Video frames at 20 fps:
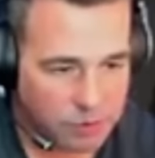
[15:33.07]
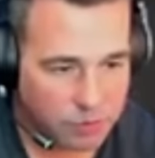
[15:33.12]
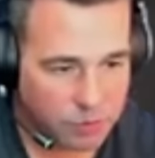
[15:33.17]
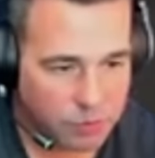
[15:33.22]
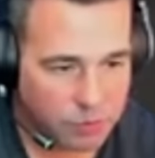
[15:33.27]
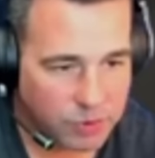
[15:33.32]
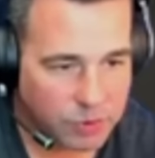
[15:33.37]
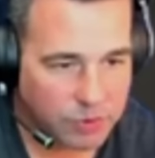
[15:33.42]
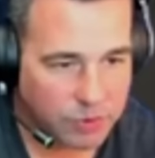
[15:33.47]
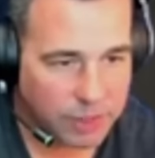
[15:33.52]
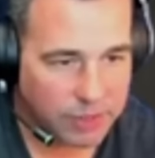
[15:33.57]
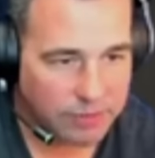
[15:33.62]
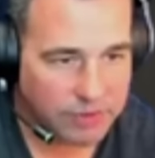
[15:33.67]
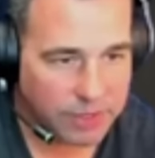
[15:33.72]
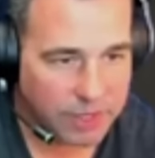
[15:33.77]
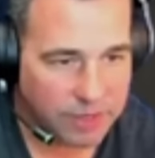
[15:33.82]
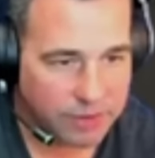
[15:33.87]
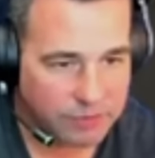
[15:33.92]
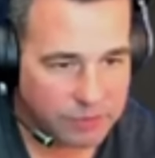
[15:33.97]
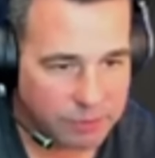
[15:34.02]
We do have
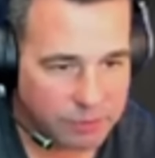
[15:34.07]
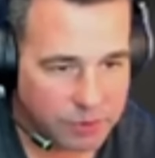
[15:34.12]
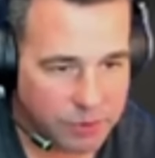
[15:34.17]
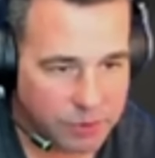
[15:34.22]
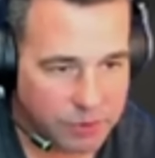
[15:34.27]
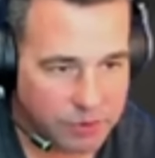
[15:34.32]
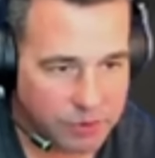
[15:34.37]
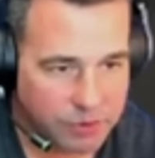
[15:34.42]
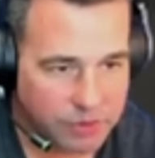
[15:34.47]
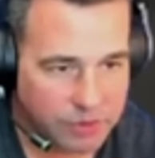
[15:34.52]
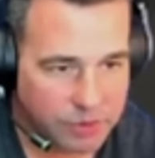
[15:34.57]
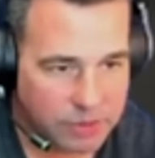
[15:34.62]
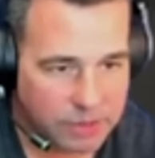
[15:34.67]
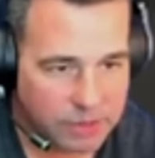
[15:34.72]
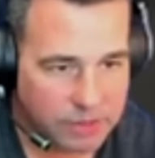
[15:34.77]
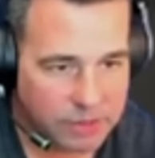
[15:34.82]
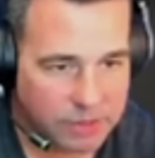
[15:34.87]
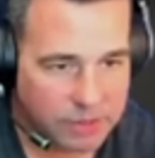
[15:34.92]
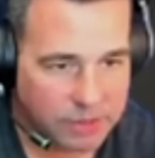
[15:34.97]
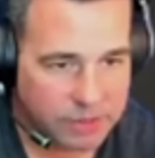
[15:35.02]
afterburners.
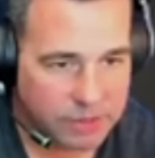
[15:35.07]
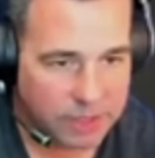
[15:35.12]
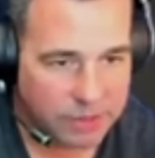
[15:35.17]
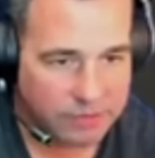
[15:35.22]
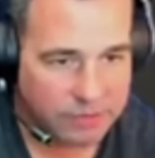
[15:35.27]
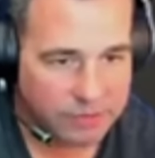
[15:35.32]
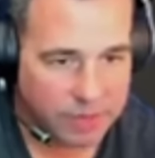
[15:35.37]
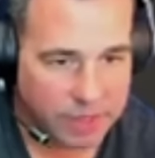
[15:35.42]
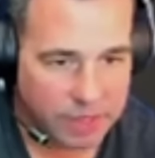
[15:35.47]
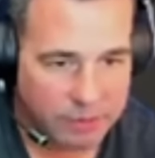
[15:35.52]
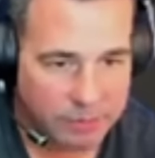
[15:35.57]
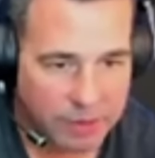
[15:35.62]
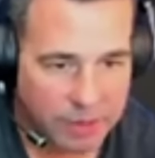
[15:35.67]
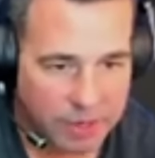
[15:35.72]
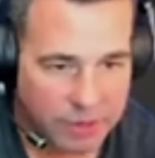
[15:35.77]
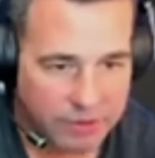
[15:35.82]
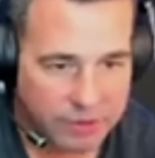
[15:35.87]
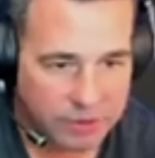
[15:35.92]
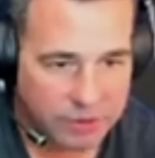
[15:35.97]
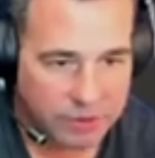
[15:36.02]
It does have a
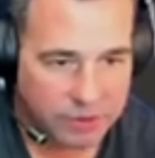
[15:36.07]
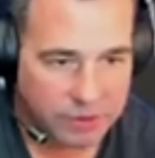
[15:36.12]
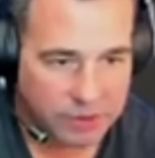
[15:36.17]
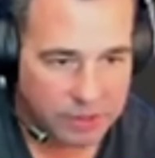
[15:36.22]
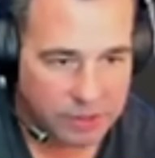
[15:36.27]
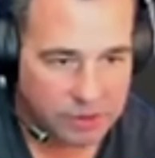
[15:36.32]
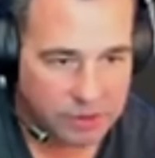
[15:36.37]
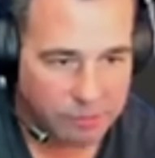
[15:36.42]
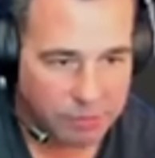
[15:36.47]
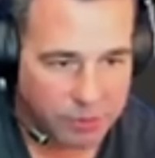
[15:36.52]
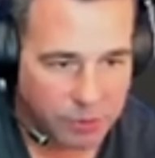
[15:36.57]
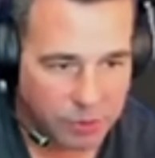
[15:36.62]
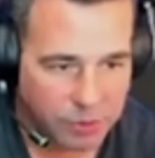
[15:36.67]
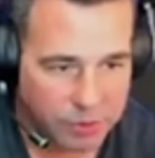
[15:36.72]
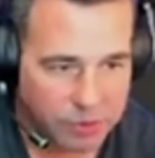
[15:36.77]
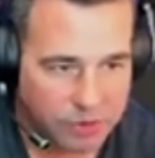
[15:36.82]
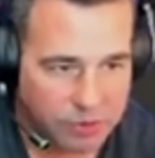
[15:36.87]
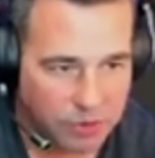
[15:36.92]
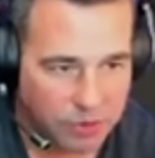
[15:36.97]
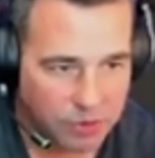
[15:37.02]
parachute that
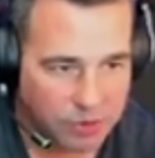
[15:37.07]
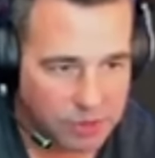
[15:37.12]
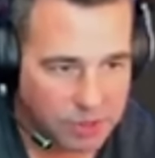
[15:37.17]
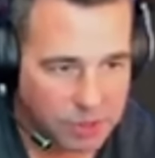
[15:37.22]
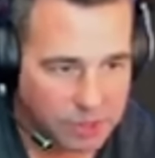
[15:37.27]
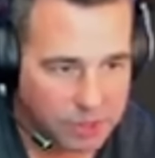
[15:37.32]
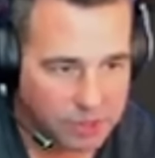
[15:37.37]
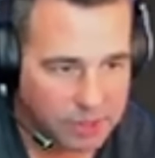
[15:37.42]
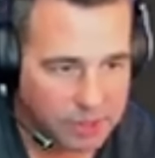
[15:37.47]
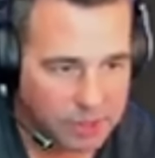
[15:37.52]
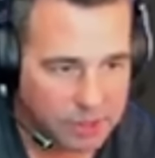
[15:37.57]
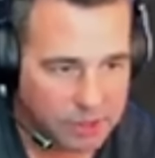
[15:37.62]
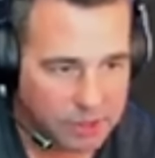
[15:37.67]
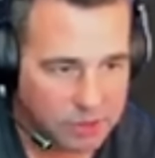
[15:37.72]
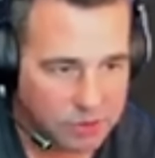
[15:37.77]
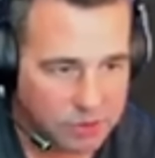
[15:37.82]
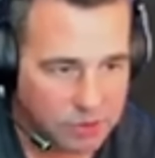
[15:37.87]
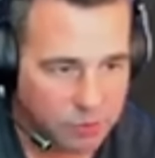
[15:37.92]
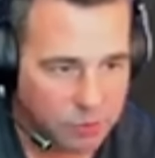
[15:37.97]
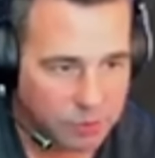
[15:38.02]
deploys on landing,
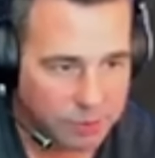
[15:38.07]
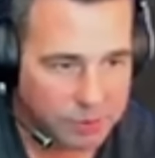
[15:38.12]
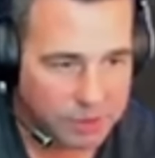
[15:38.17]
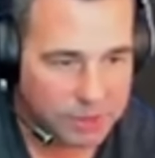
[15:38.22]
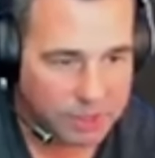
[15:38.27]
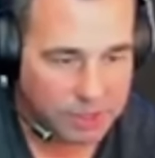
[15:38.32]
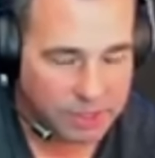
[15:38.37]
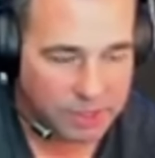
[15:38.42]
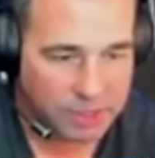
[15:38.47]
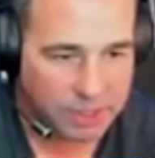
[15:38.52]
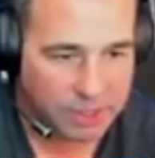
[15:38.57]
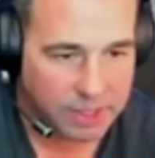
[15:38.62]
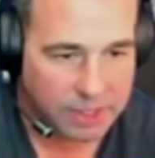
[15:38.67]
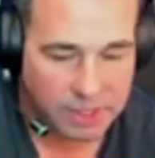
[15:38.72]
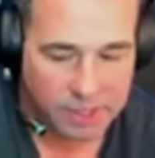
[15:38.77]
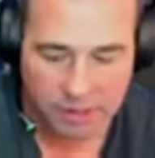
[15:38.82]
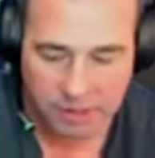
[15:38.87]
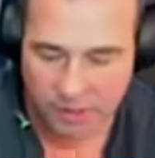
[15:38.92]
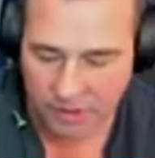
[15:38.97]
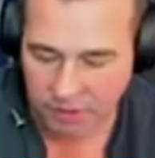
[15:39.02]
so we'll be checking that
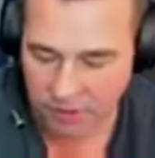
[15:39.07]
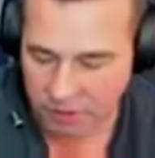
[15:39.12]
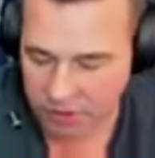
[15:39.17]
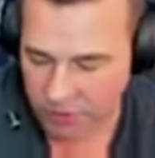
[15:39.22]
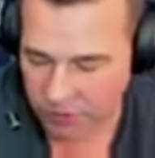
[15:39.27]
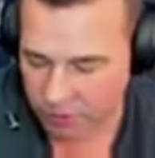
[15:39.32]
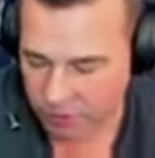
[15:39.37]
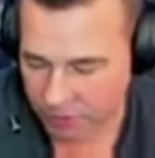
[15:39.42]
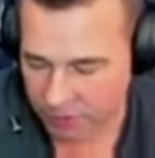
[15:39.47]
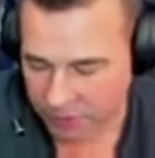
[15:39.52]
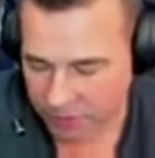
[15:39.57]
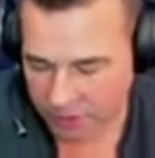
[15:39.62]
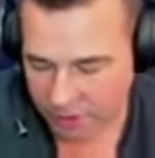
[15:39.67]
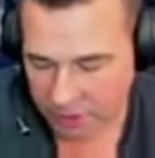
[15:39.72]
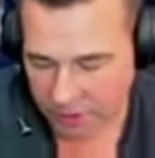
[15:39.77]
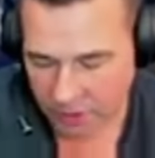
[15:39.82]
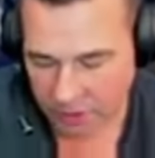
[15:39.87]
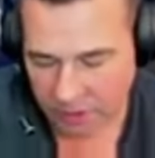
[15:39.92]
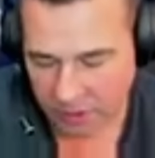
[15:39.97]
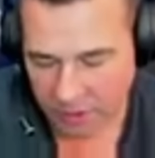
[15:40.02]
out too.
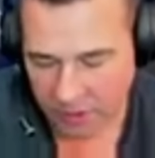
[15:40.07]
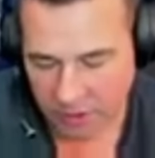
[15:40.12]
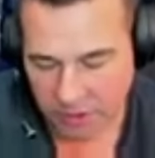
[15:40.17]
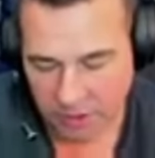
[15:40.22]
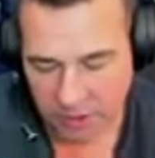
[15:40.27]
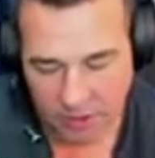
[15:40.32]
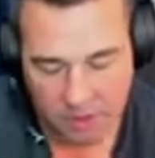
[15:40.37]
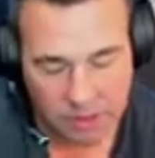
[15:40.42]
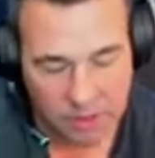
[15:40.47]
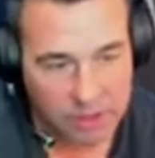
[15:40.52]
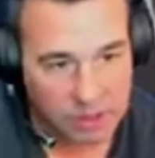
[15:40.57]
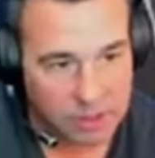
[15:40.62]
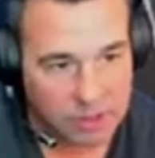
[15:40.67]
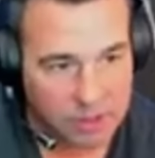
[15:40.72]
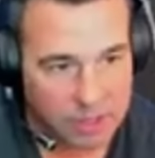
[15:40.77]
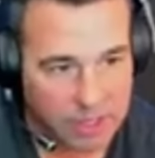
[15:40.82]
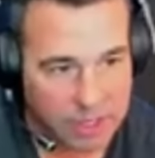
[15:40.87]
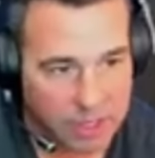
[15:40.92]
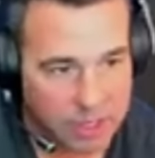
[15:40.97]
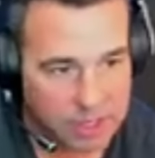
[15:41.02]

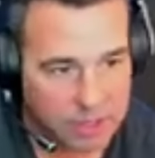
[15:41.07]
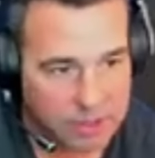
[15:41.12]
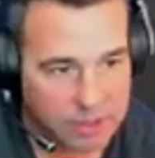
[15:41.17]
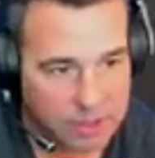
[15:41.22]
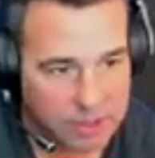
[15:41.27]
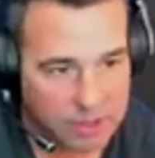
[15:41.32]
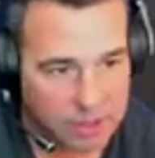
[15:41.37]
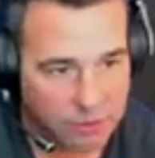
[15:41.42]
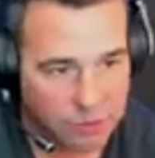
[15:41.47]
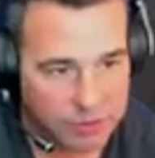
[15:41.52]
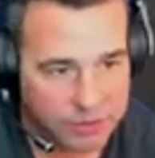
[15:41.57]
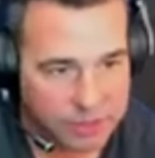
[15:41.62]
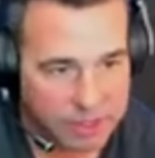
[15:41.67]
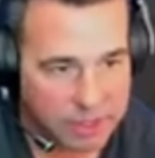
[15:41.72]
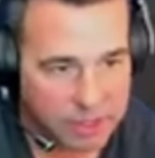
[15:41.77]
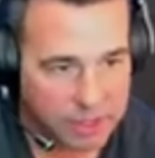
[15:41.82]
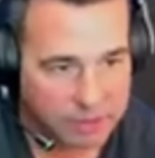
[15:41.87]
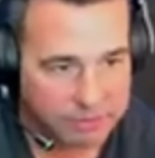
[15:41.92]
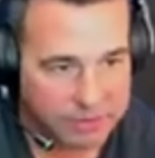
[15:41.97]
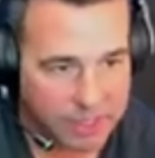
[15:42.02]
And we'll take
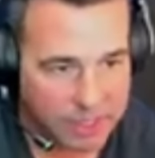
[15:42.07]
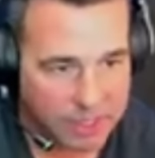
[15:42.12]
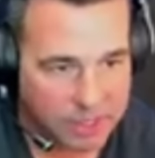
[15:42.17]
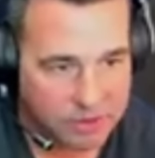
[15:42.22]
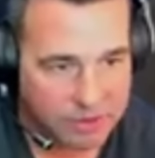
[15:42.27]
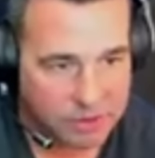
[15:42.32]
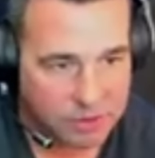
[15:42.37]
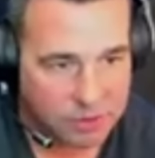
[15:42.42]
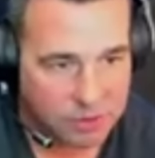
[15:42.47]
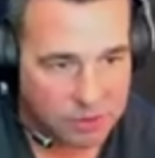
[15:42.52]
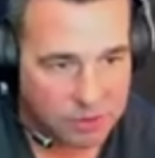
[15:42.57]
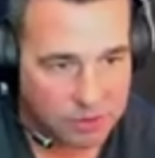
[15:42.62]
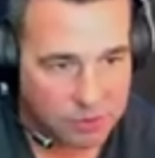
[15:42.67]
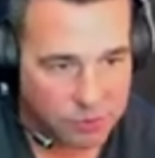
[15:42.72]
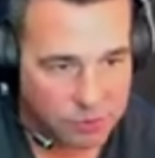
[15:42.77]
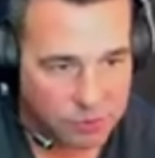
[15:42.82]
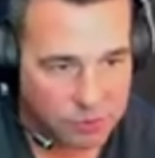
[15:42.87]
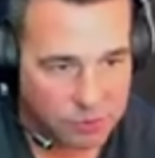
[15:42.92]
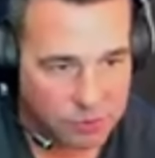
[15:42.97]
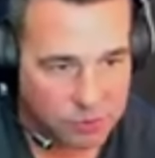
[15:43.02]
it up to altitude.
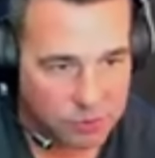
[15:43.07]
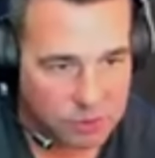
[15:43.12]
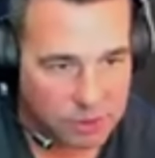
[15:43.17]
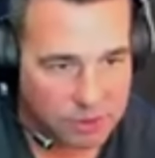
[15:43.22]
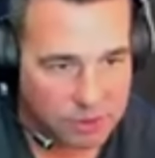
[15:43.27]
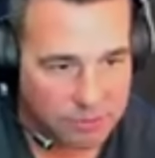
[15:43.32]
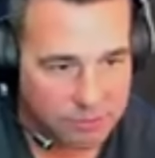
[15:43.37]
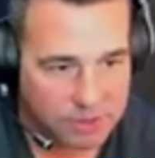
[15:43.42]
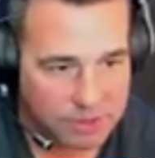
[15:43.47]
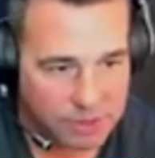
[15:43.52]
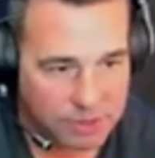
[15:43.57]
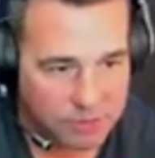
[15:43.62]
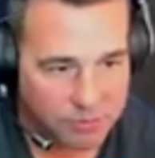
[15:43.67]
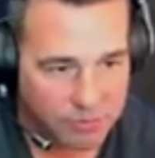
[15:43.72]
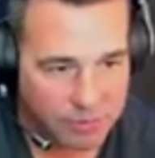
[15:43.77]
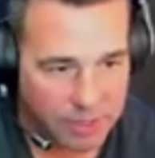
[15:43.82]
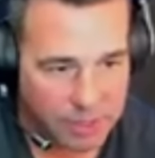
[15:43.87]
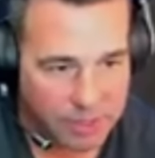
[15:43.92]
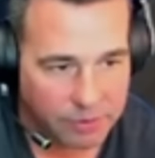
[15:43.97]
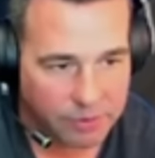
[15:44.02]
We'll do some test
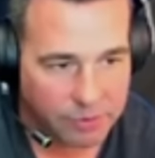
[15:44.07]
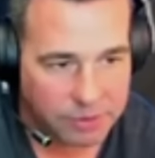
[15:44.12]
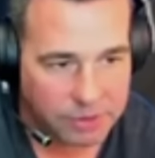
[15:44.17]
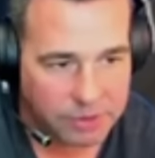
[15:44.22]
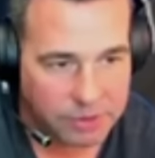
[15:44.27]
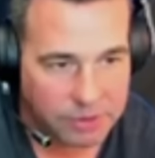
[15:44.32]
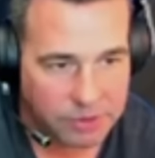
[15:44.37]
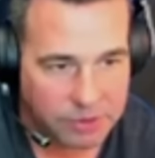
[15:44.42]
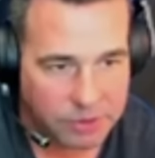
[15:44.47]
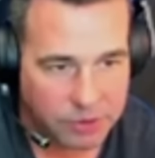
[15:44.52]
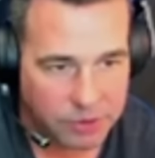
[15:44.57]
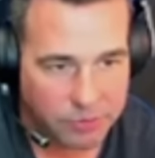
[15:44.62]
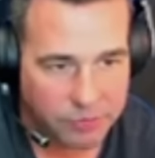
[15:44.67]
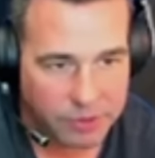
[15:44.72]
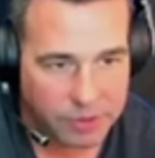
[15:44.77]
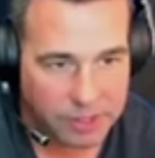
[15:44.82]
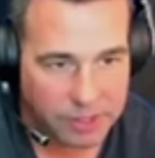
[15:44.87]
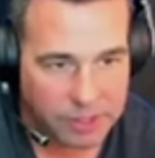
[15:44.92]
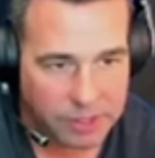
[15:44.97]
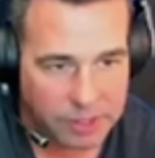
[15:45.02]
flying with this, slow
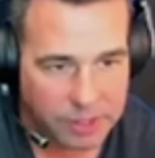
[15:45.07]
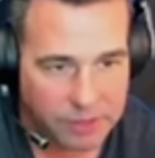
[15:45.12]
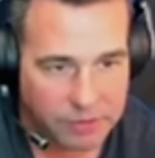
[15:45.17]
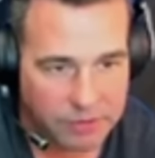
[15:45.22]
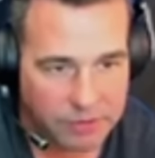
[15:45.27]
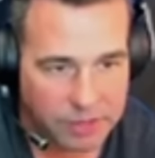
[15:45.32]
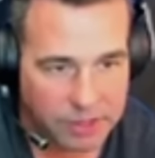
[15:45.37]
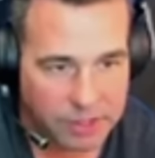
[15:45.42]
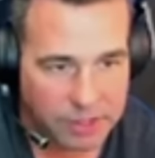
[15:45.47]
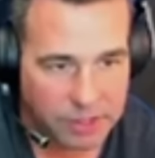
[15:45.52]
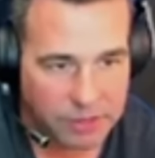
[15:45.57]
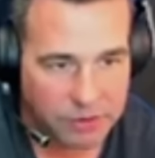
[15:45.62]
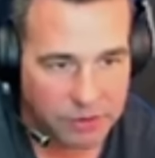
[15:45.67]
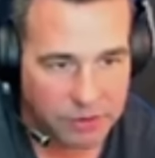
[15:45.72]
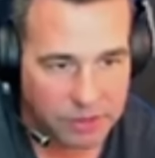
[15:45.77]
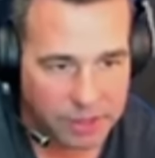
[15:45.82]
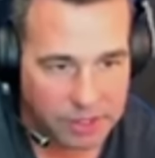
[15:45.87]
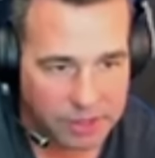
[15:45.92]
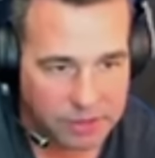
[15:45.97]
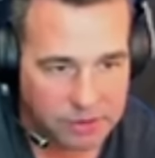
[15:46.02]
flying, and all
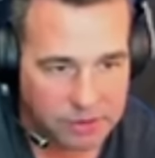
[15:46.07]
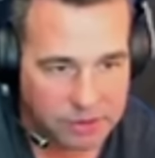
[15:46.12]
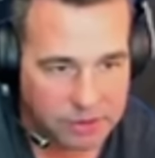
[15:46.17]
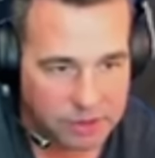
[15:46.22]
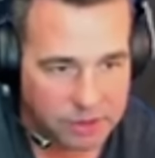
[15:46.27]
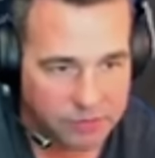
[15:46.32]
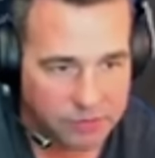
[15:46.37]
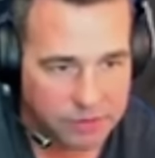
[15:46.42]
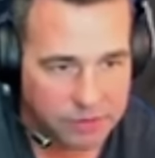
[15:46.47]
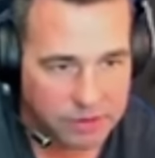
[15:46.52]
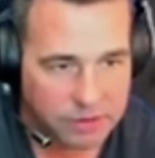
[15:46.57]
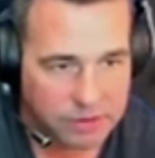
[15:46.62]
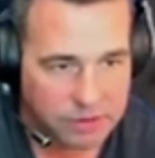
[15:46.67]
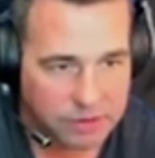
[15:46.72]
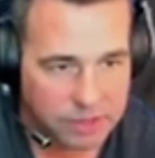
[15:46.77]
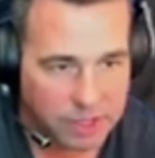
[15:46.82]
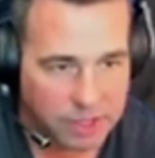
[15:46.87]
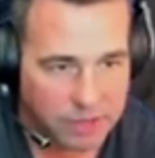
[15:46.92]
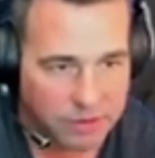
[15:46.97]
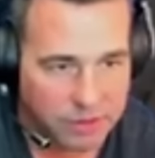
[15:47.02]
kinds of stuff, and
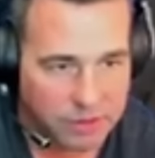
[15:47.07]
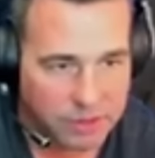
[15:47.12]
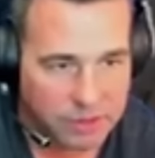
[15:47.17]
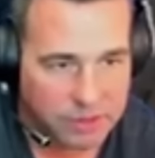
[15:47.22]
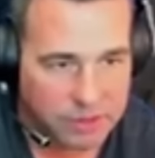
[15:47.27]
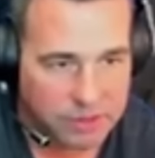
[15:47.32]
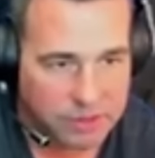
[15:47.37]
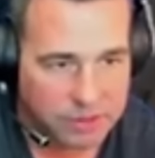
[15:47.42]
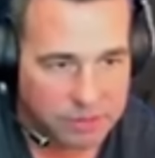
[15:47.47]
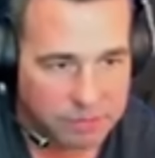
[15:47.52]
see how it is.